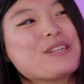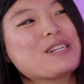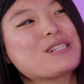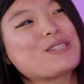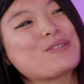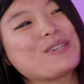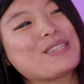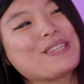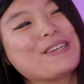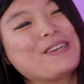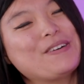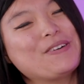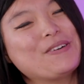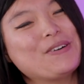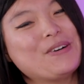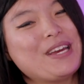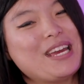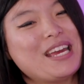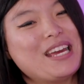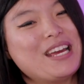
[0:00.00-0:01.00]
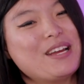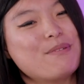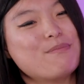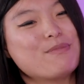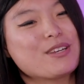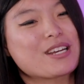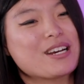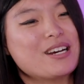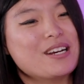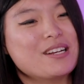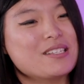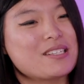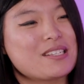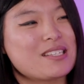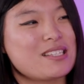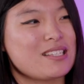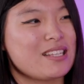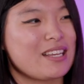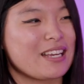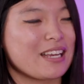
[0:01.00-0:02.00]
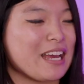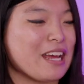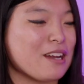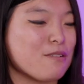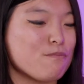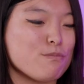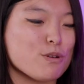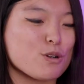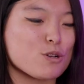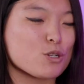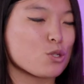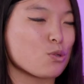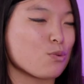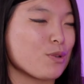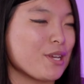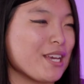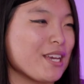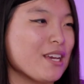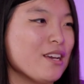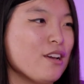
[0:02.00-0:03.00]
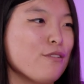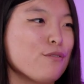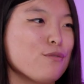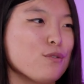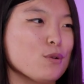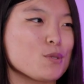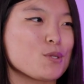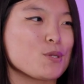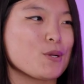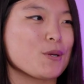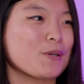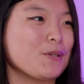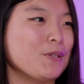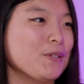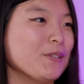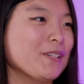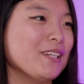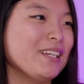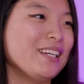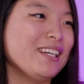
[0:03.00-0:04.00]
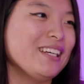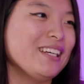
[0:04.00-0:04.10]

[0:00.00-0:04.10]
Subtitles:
this with you because, again, bittersweet, full circle.